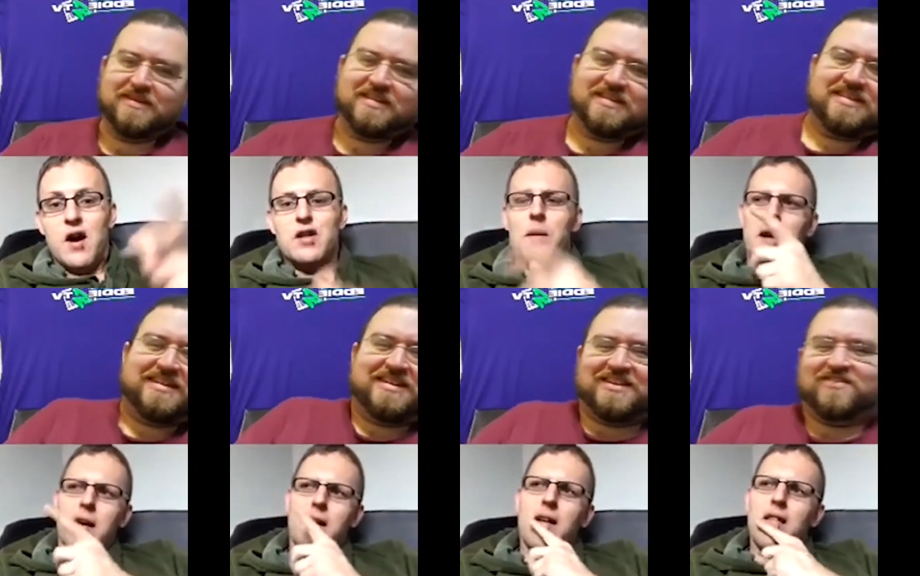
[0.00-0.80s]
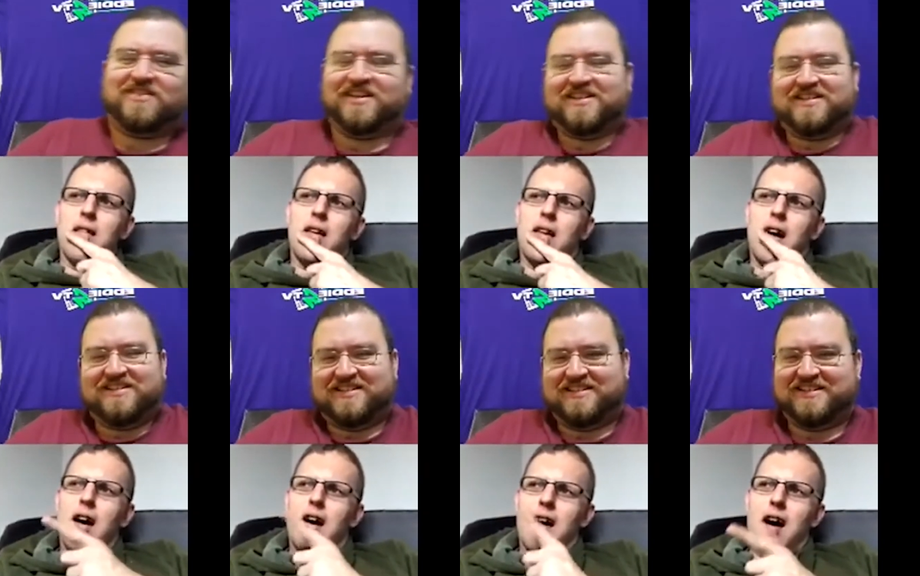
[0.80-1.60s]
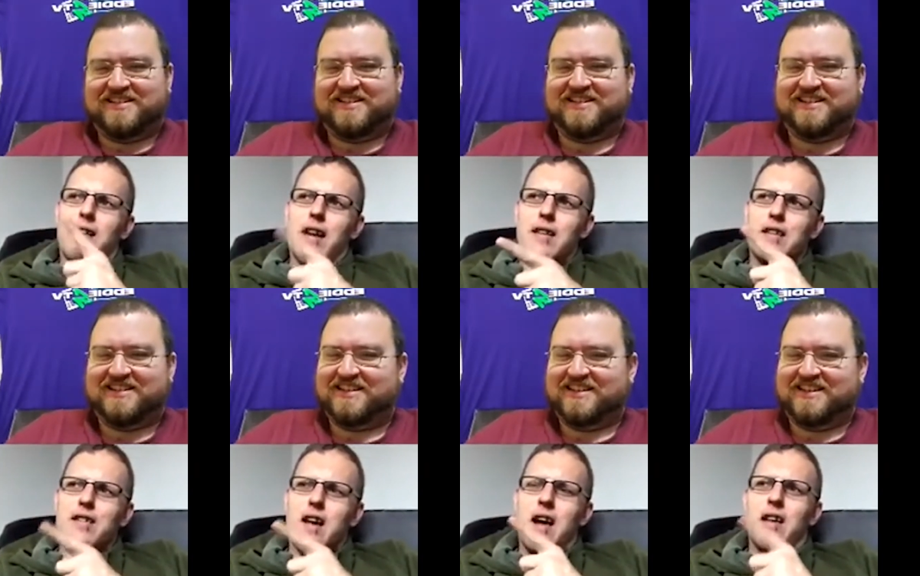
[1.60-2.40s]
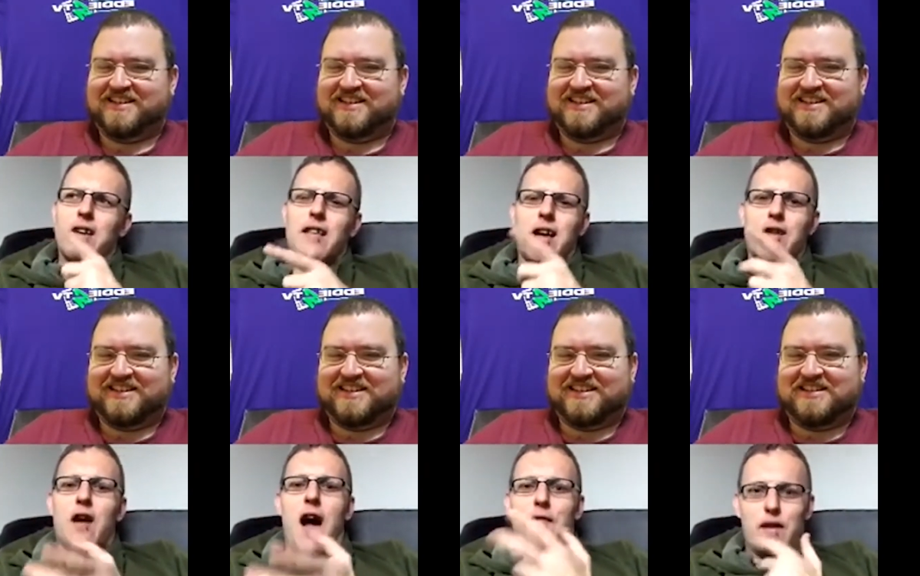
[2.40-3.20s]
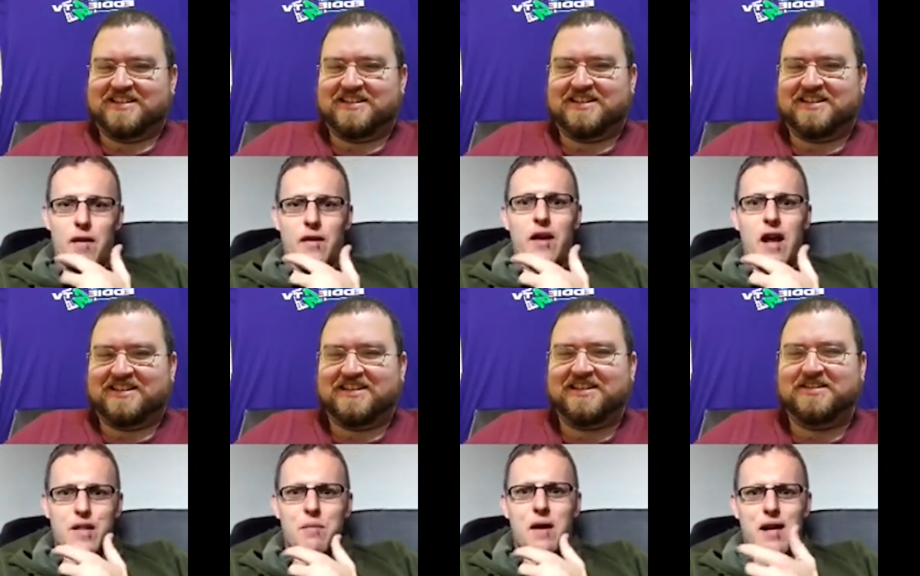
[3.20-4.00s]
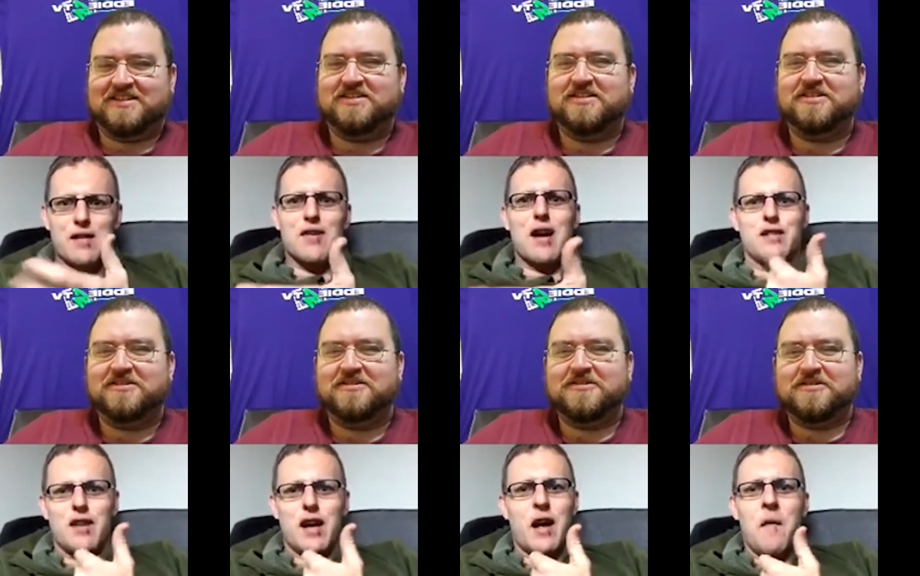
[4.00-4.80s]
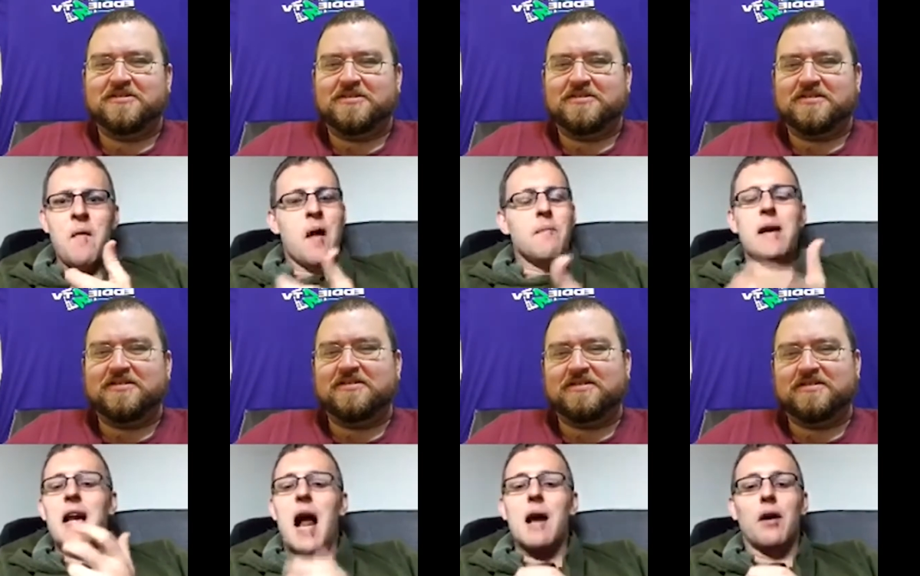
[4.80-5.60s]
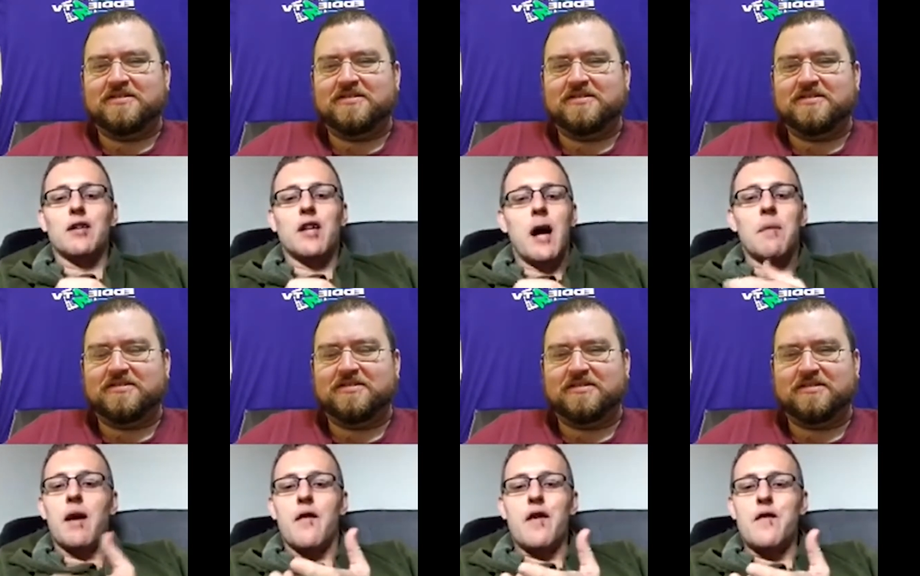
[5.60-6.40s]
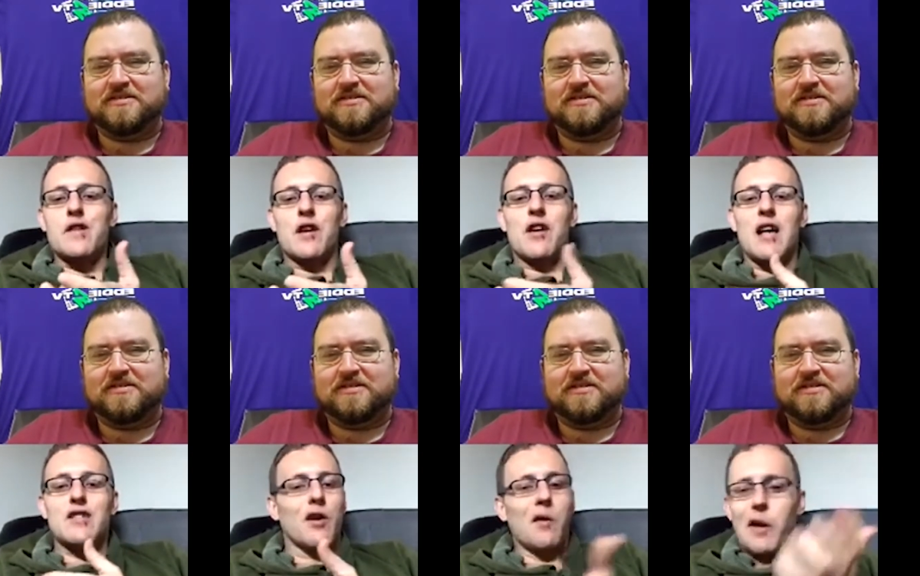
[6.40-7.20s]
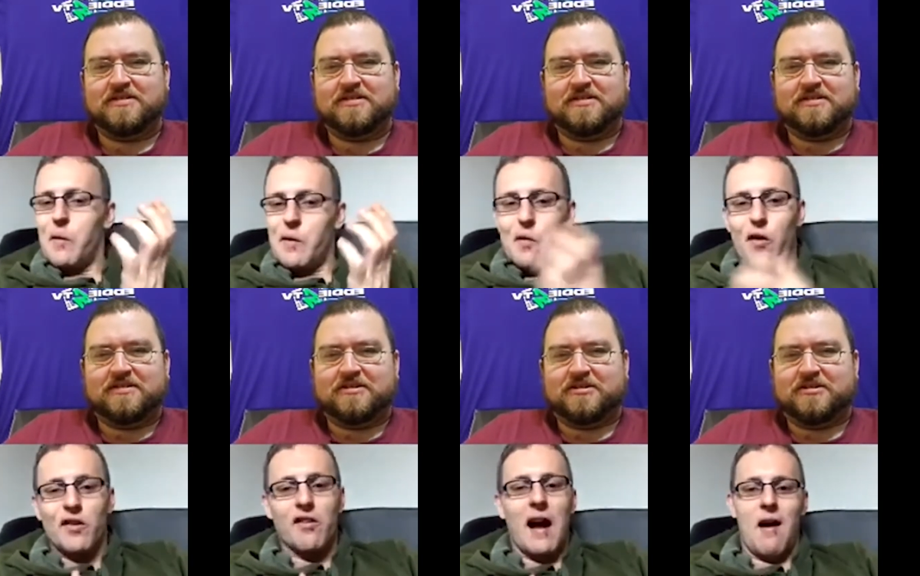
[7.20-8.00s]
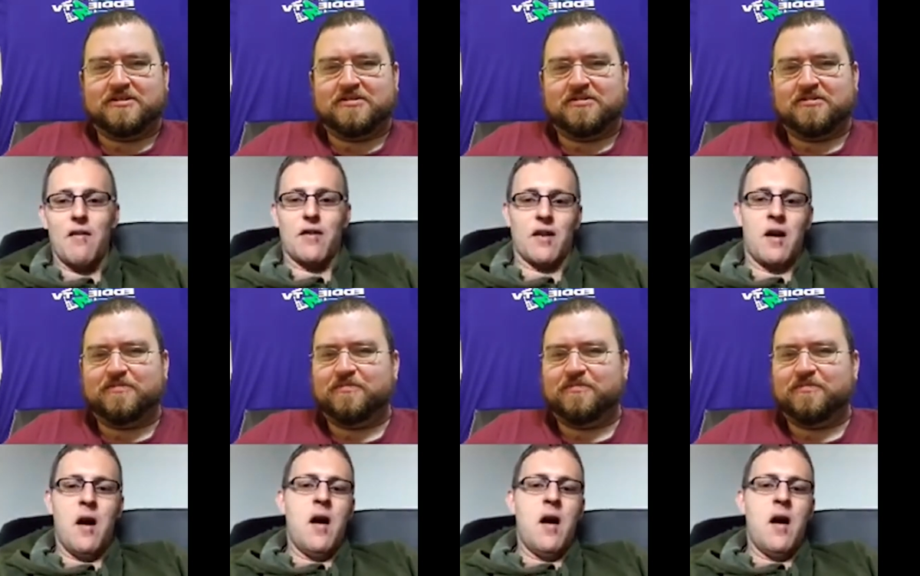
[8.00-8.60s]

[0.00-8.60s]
Speaker 1: So I'm like, that's fire. I like this. I like that you have the experience, right? So like, me and Adam all the time. Like he was in class early, we'd roll around, or